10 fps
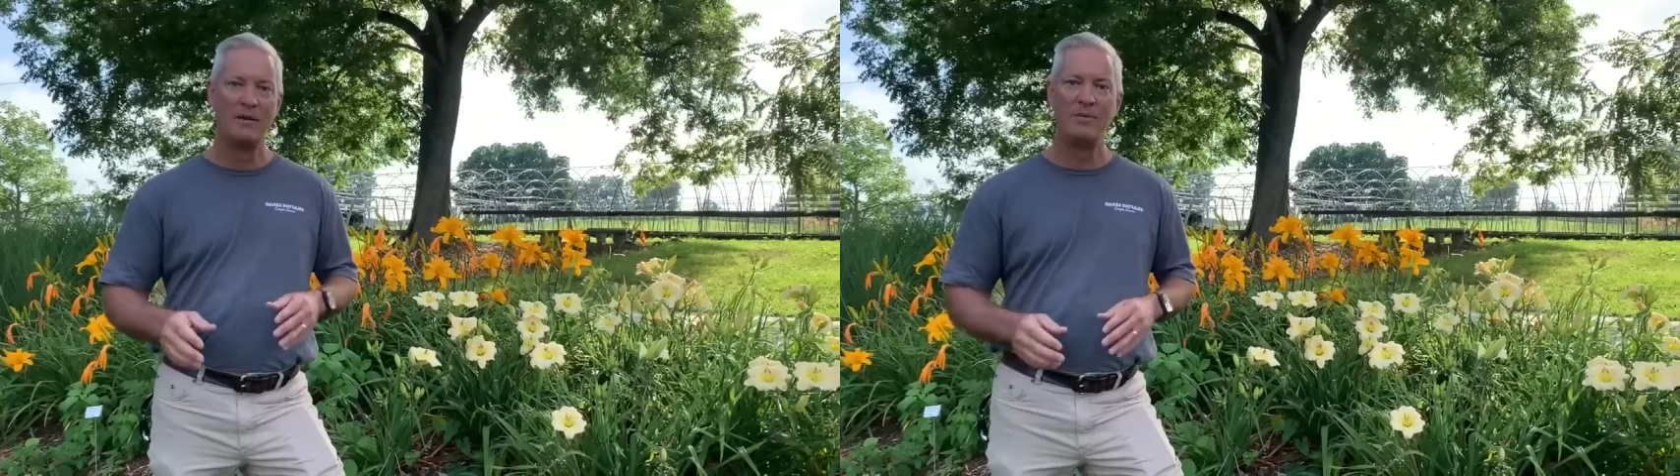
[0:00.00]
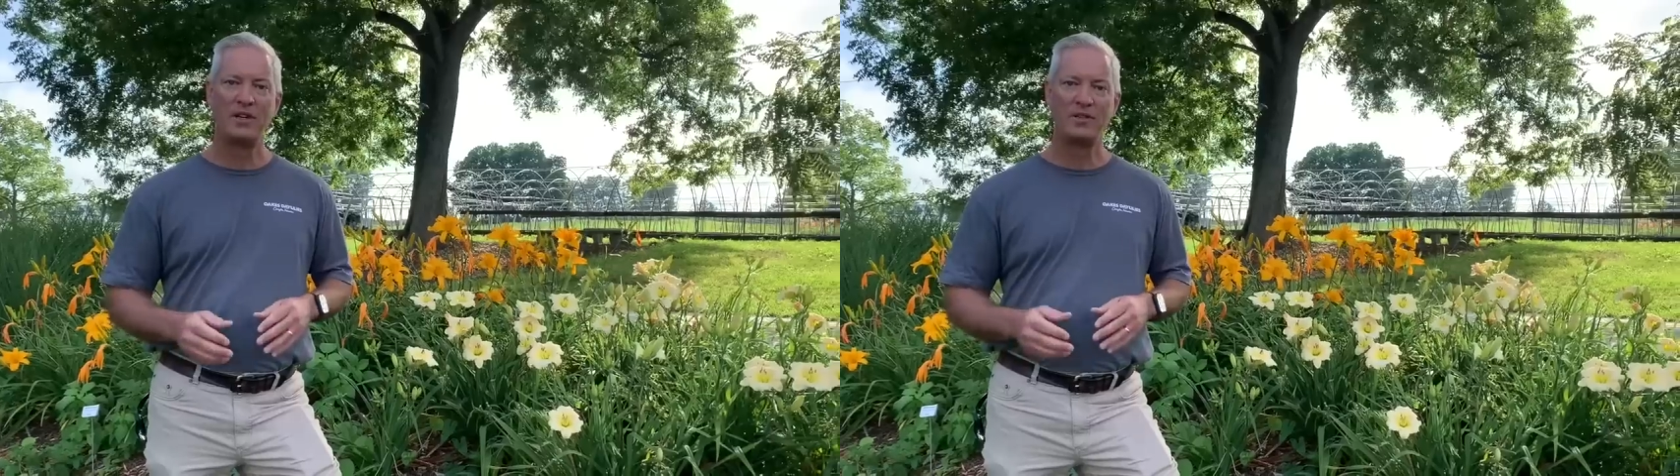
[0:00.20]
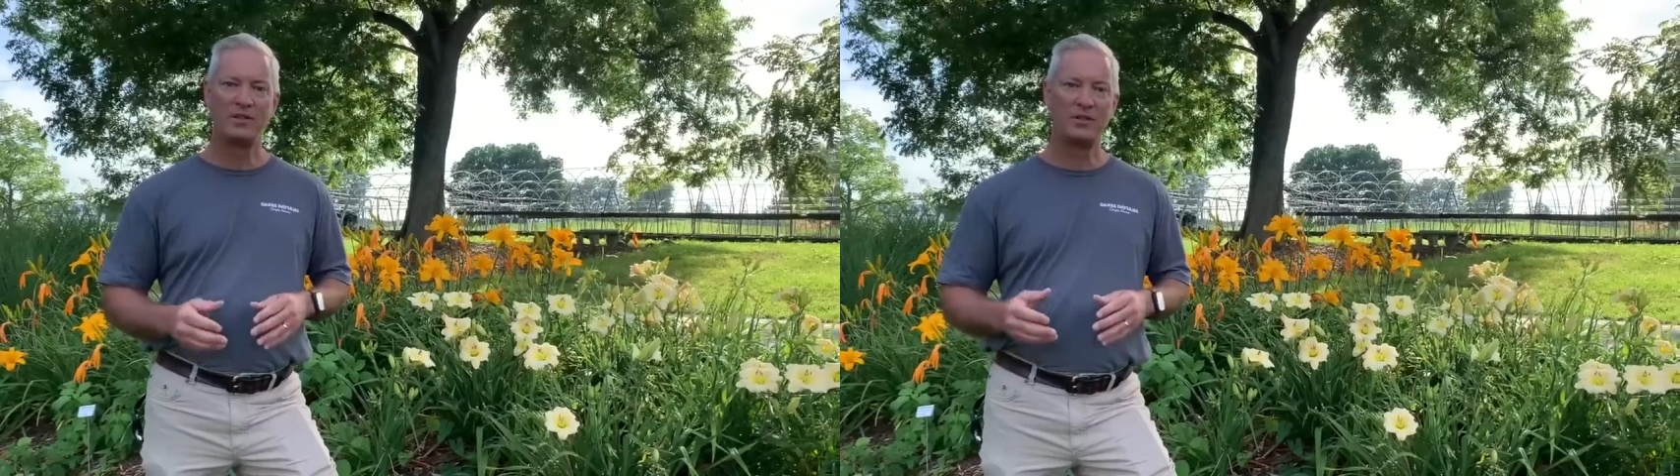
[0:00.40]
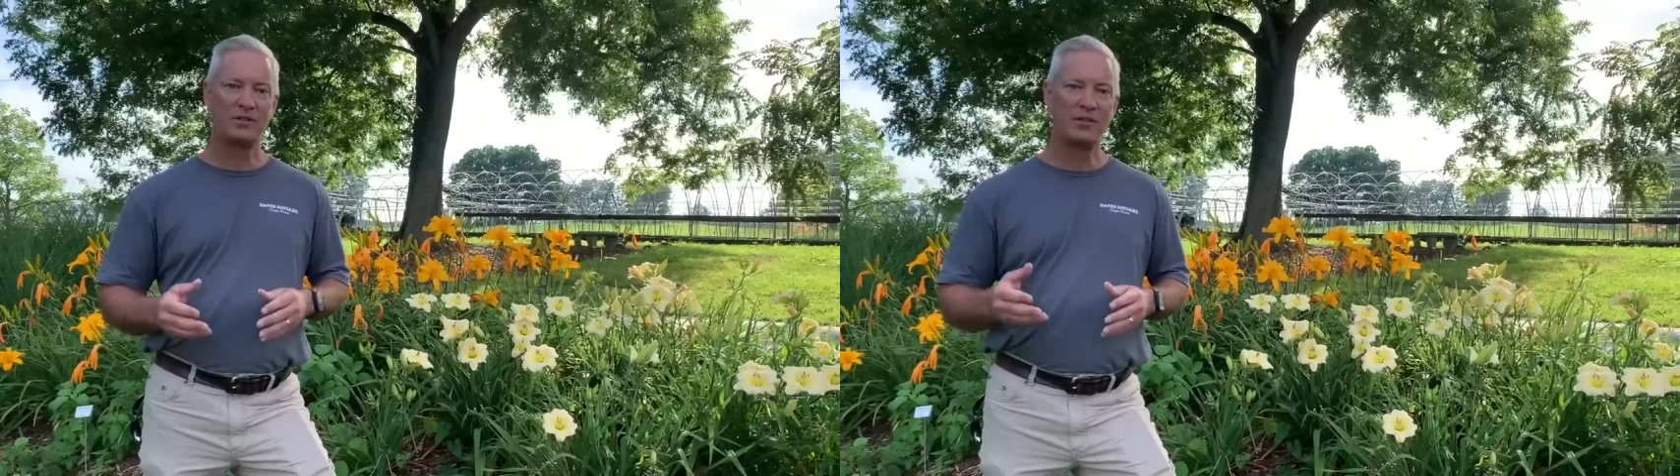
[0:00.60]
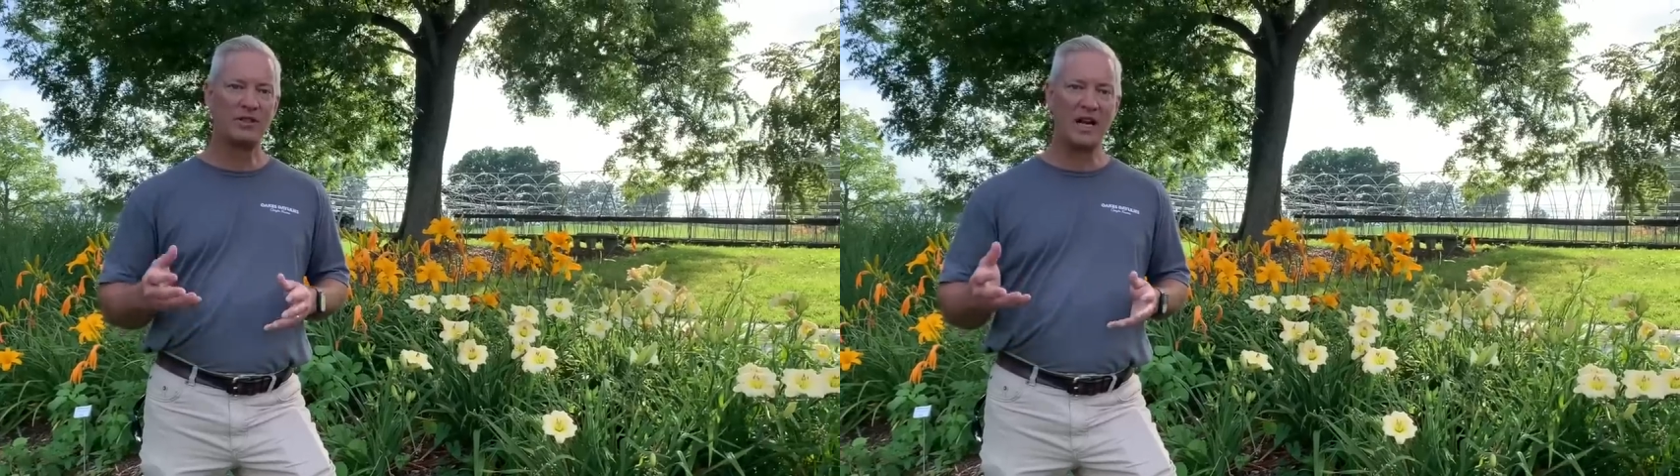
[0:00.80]
because there are
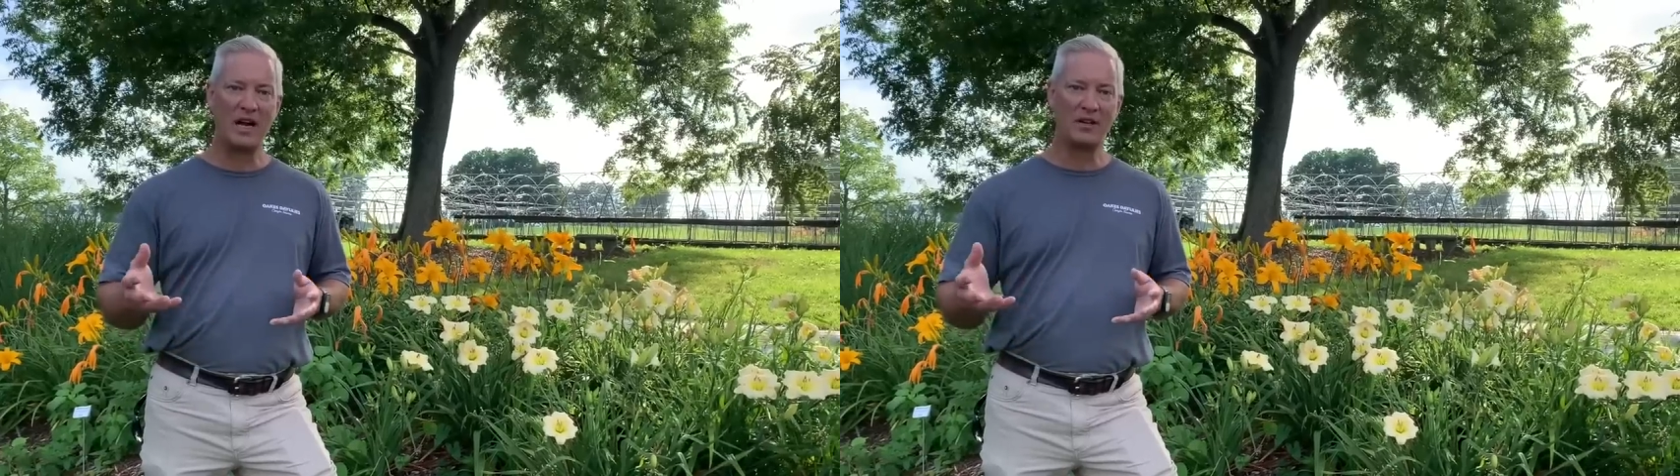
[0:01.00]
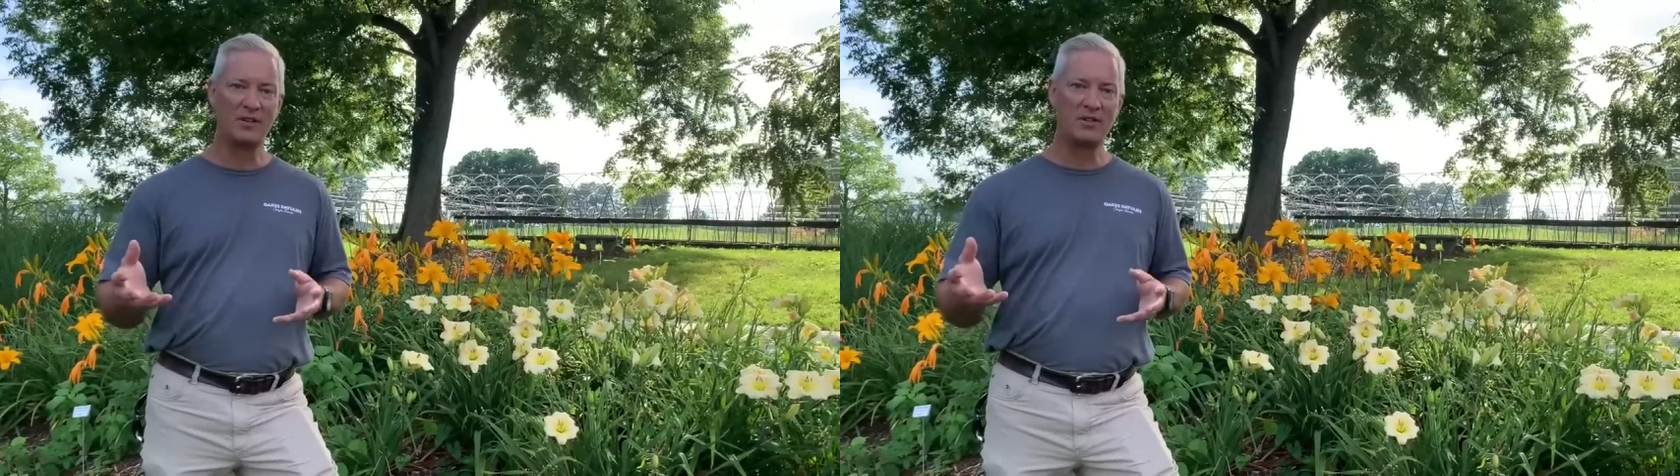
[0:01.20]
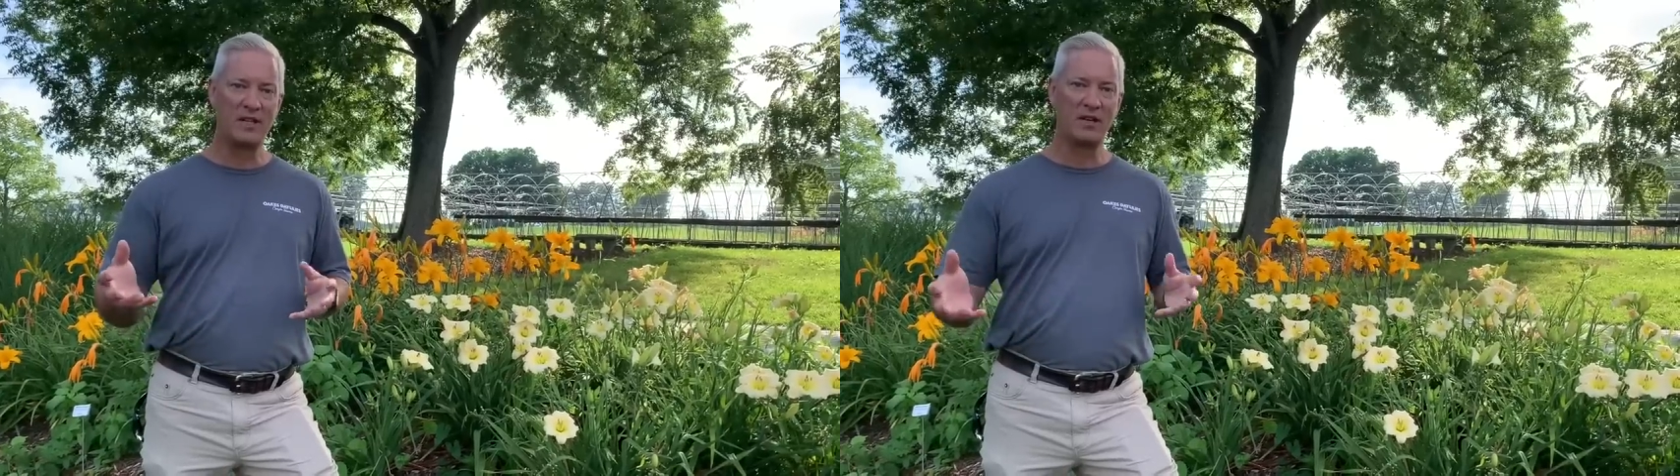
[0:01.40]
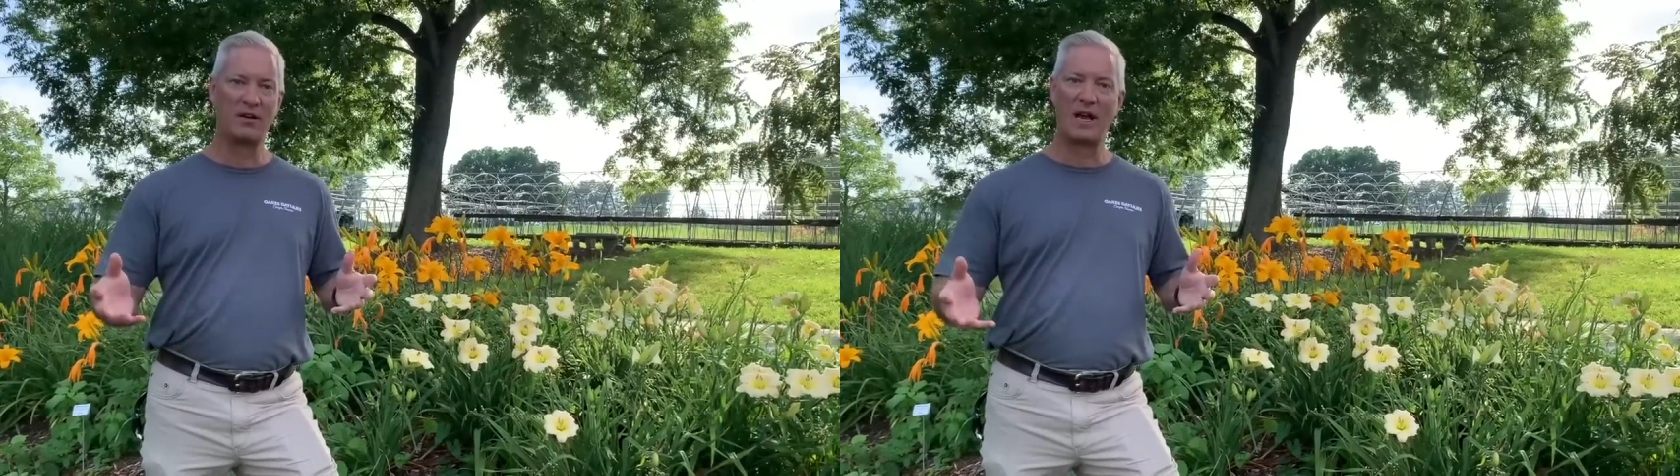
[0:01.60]
certain colors that are there